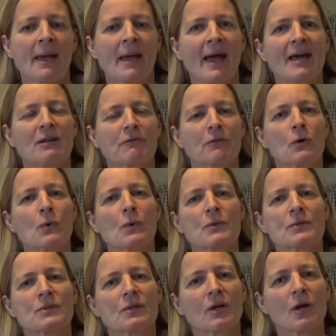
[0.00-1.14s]
And of
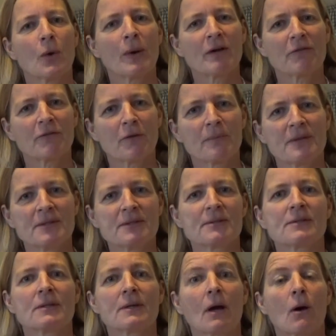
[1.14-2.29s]
course, going from this